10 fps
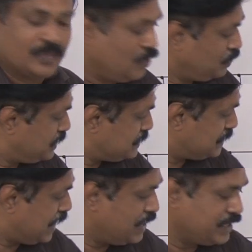Now this
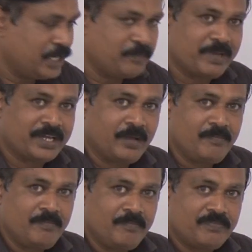NAND gate
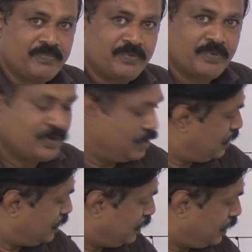becomes
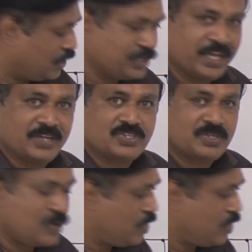NOT gate.